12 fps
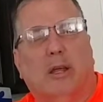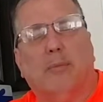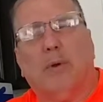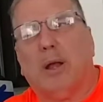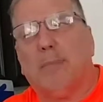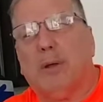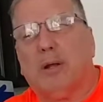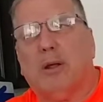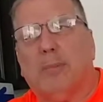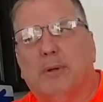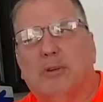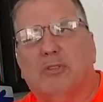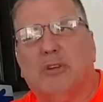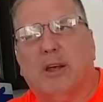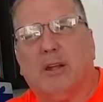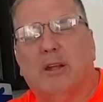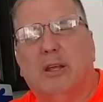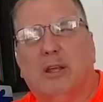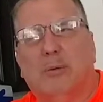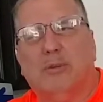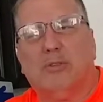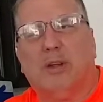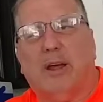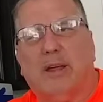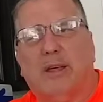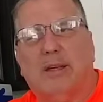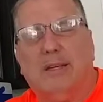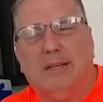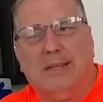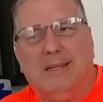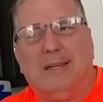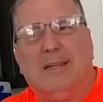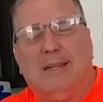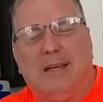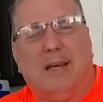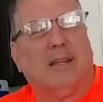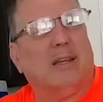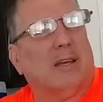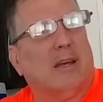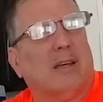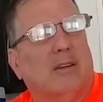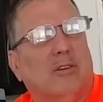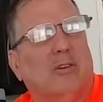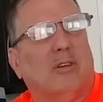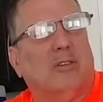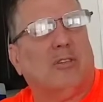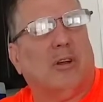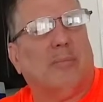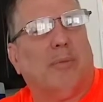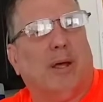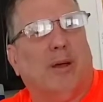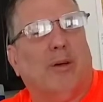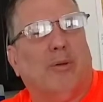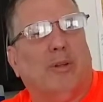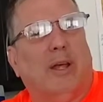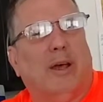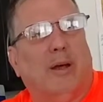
And when I picked up his technique, it was like, I think I can do this on my own